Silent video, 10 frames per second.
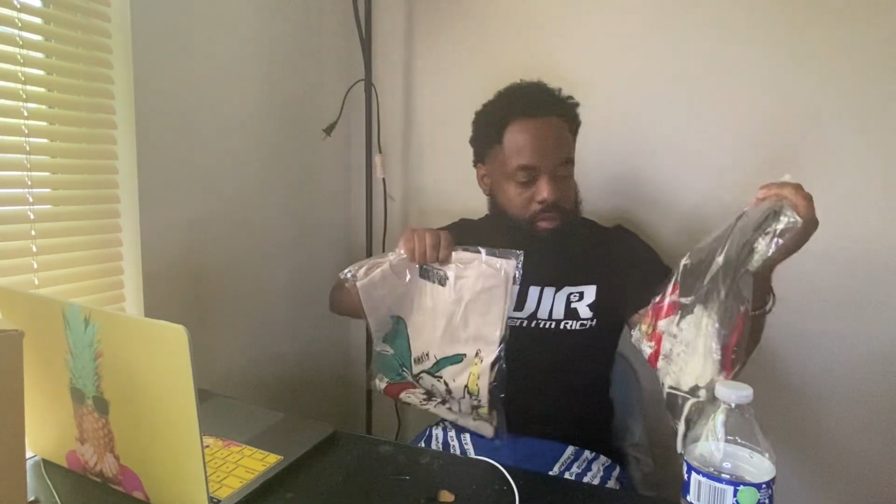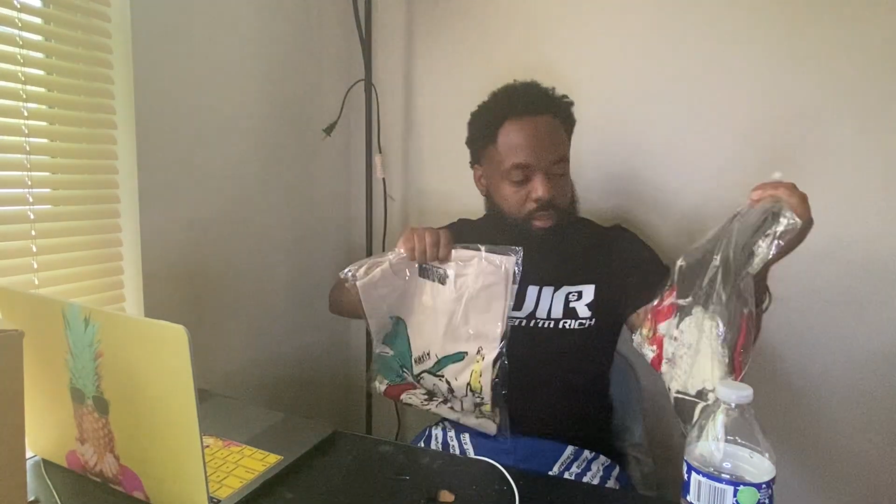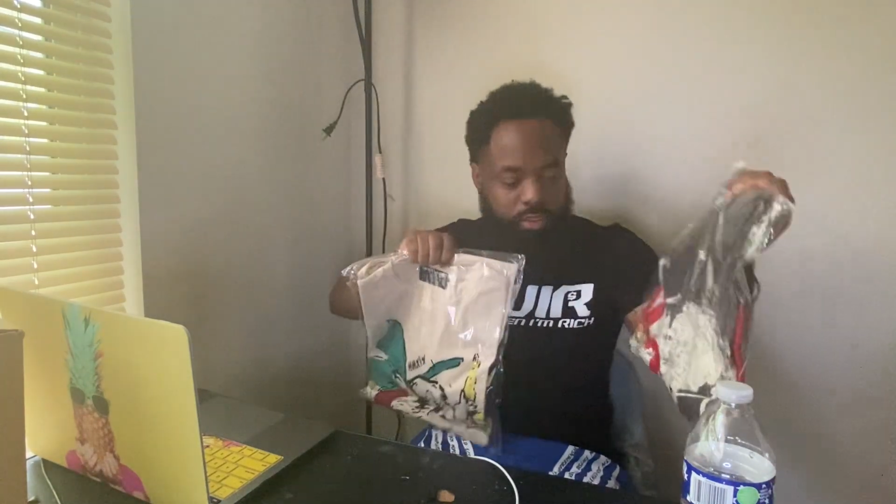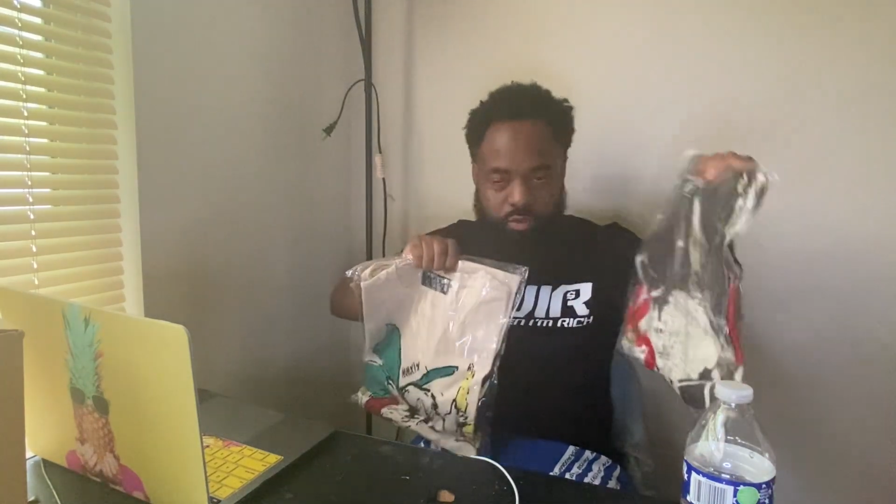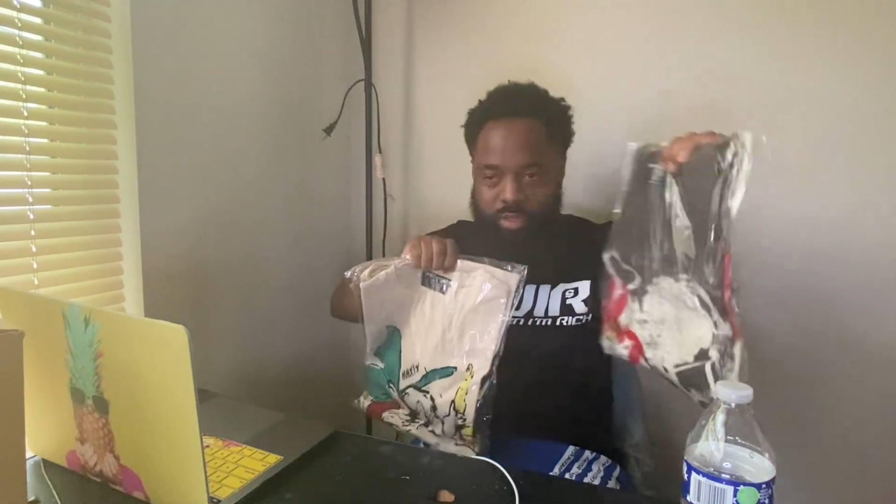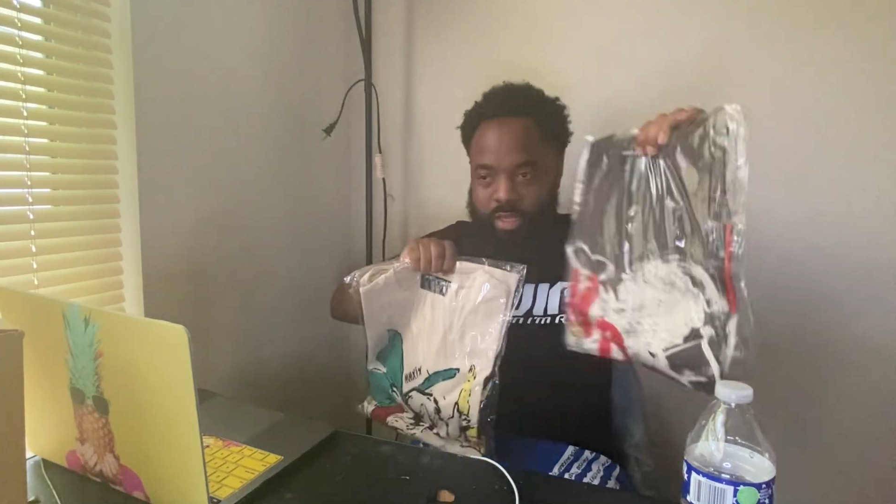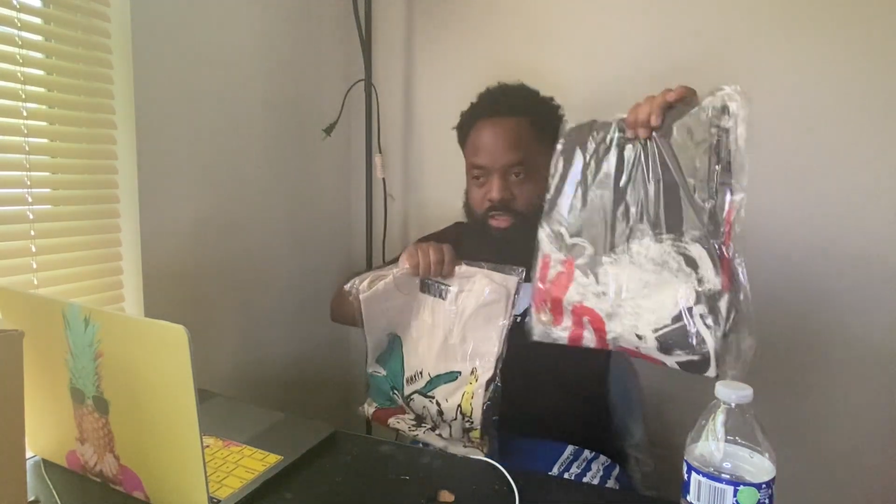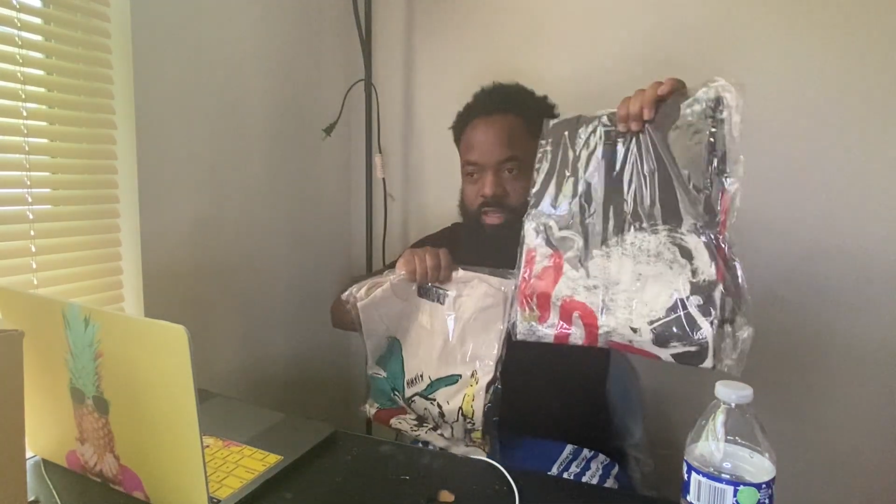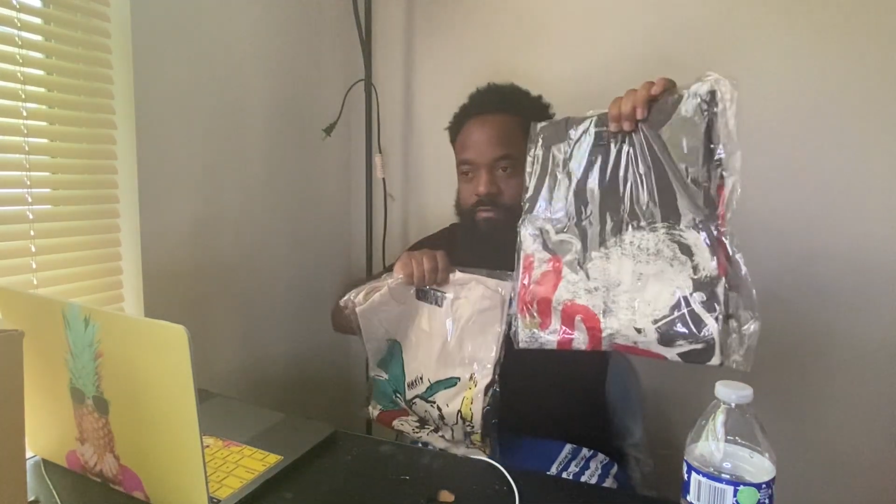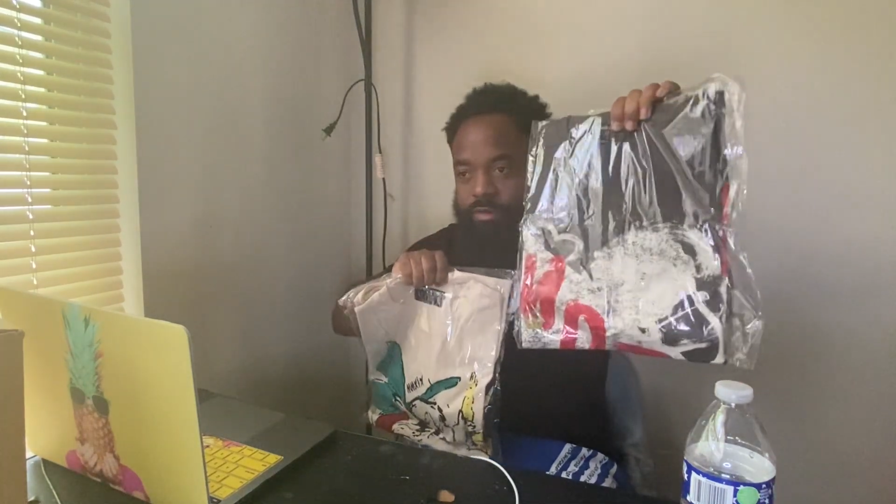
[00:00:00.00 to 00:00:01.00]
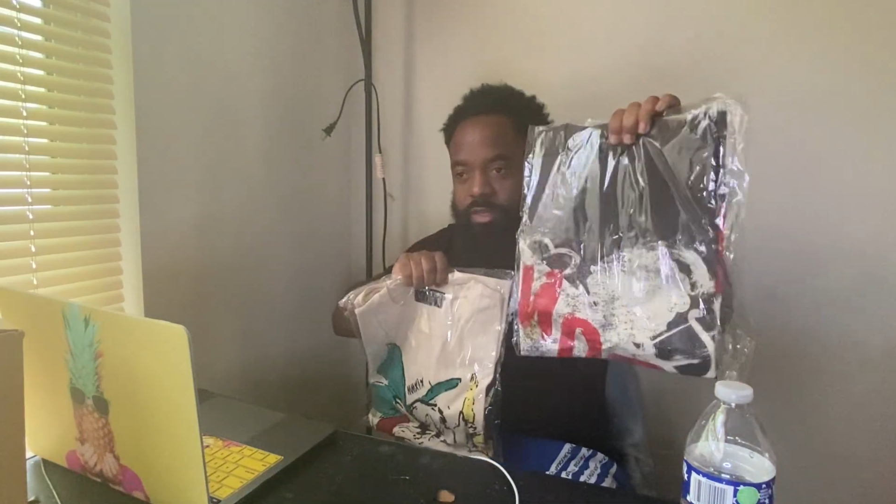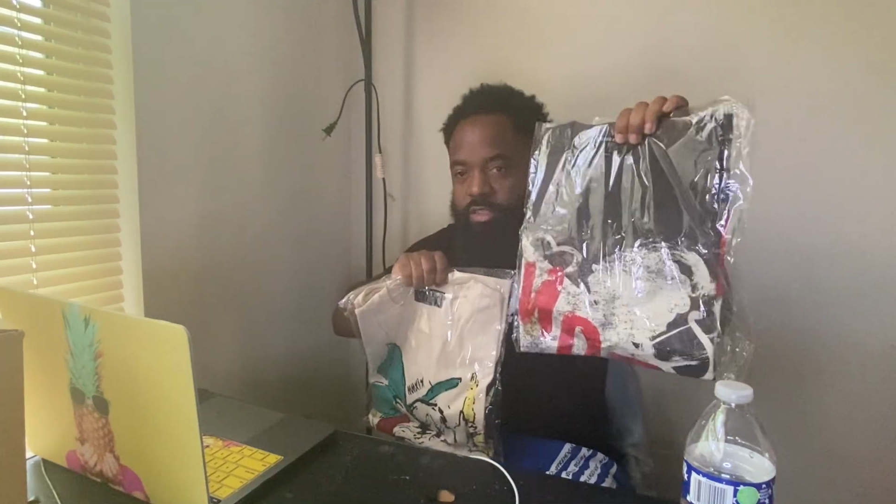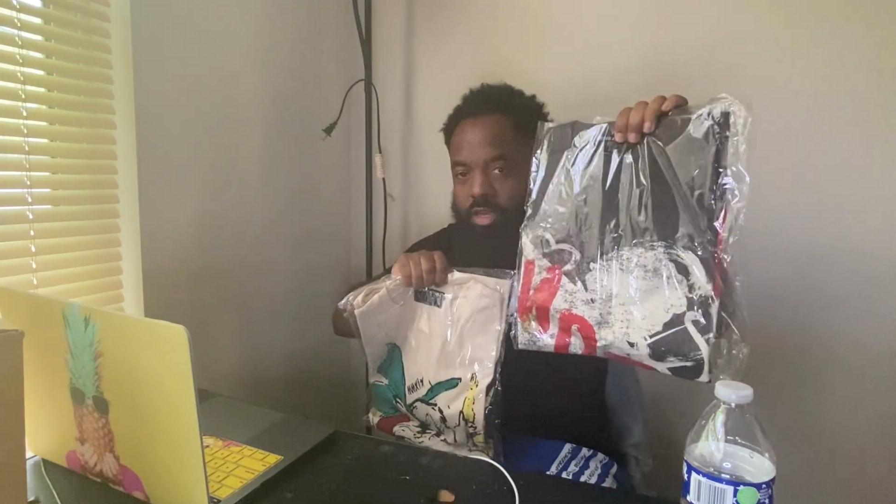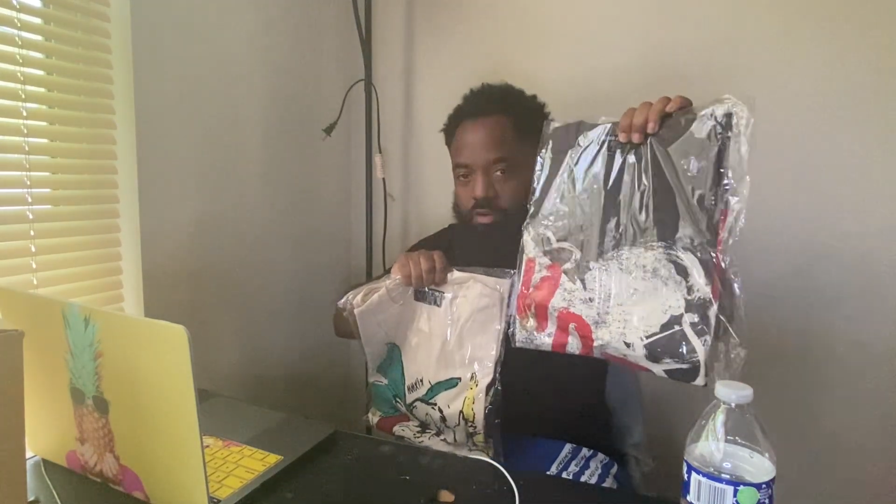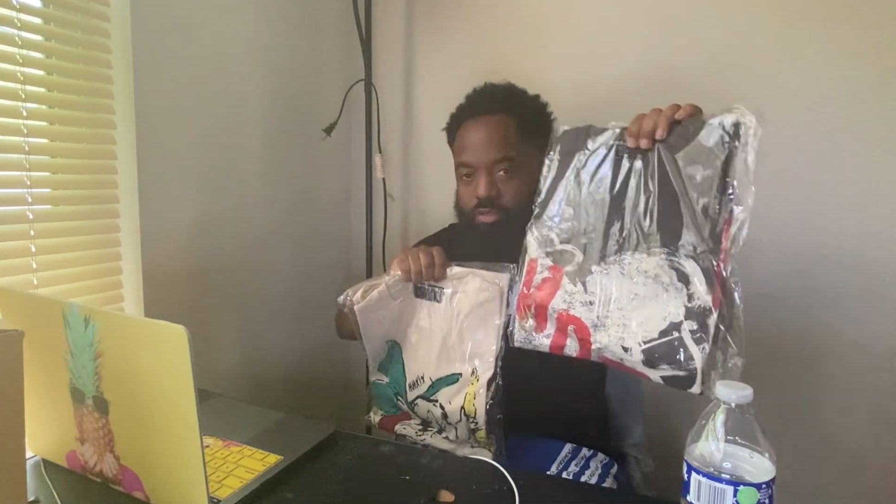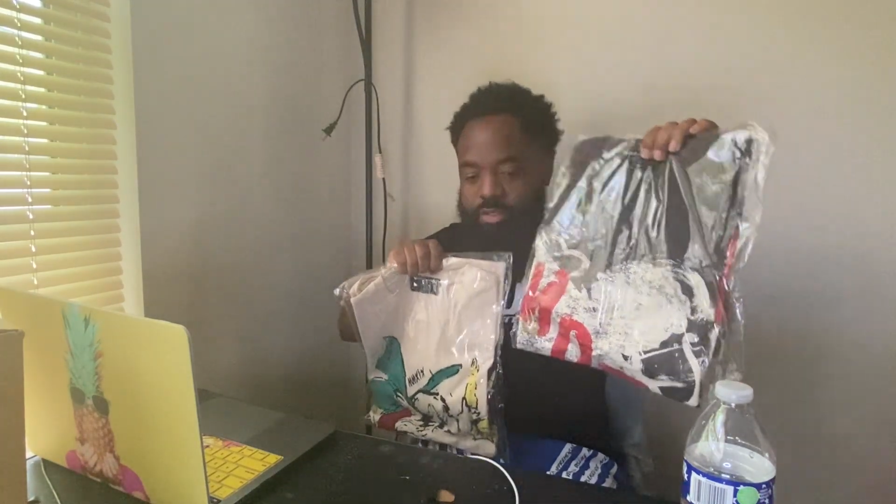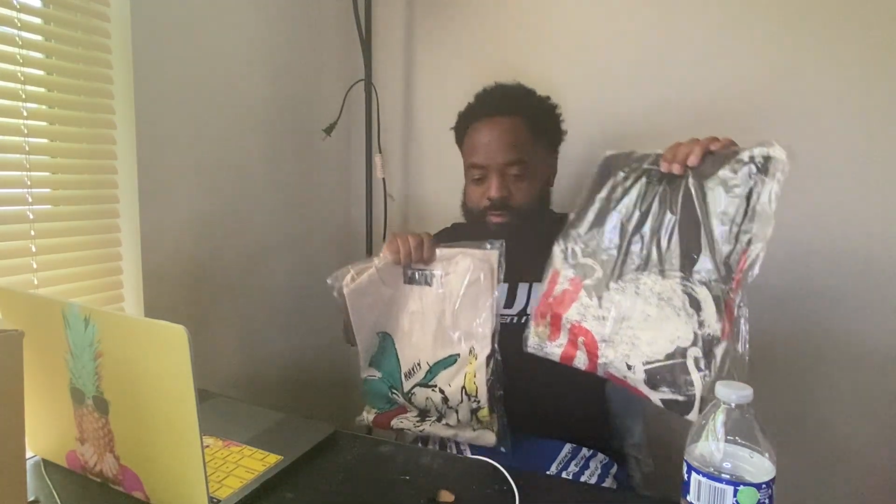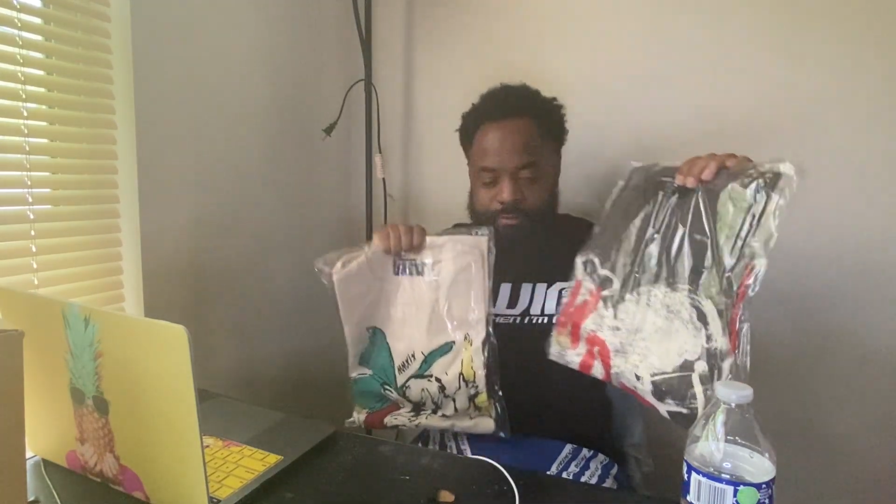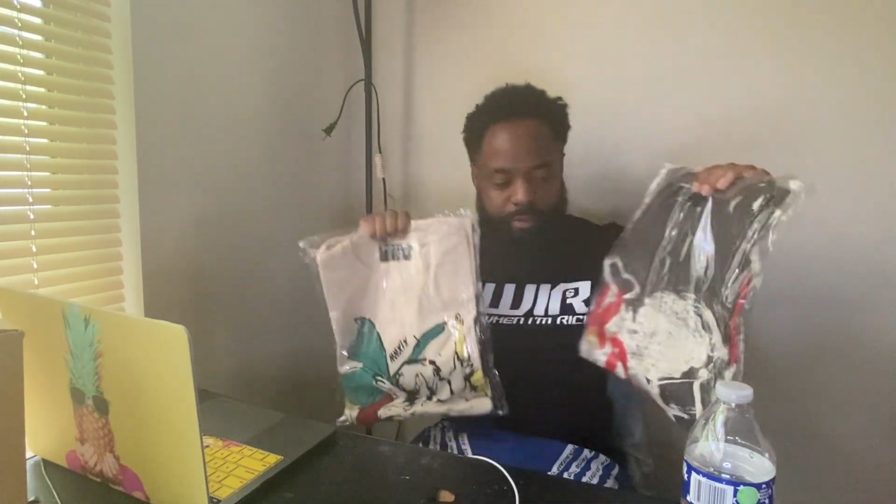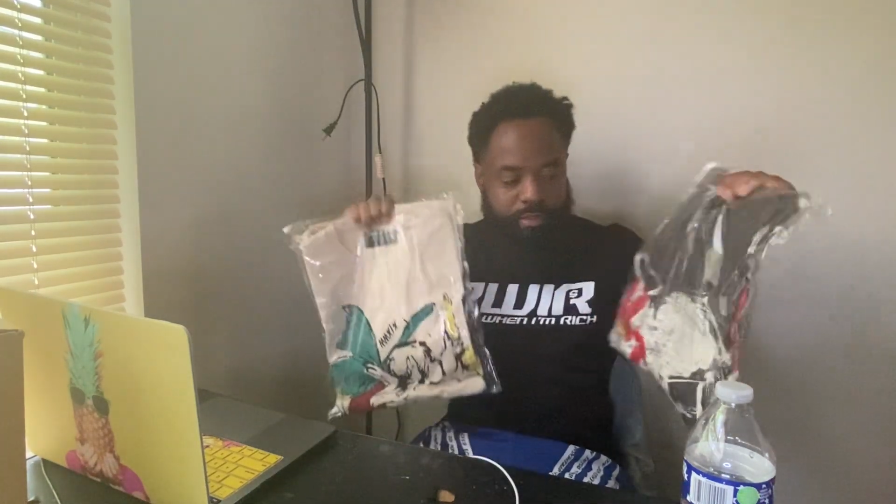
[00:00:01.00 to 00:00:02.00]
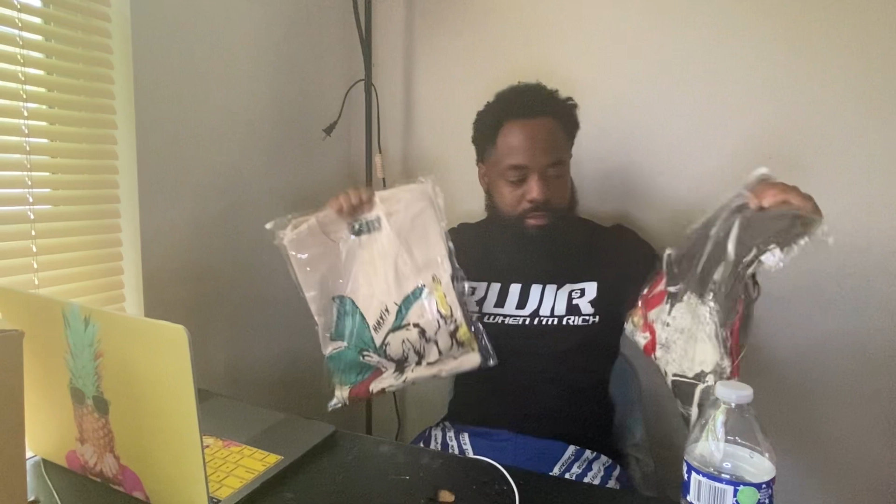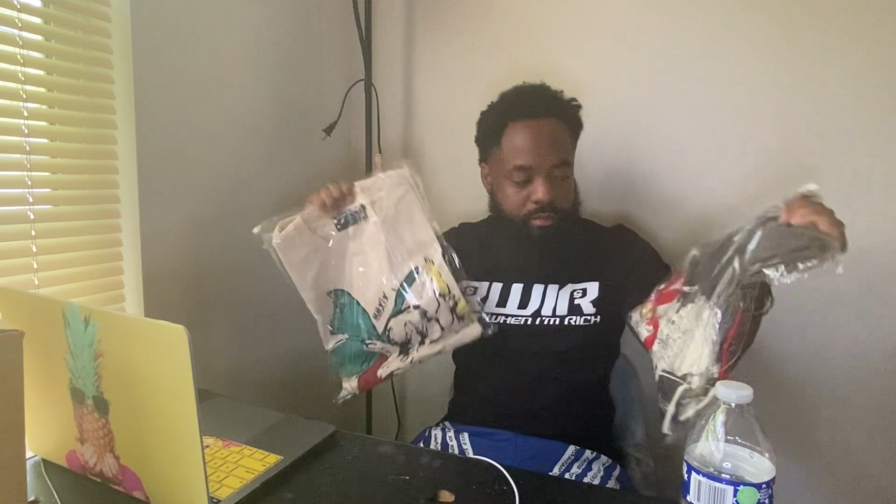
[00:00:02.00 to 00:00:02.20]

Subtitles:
As soon as I get something for this, y'all gonna see the fit.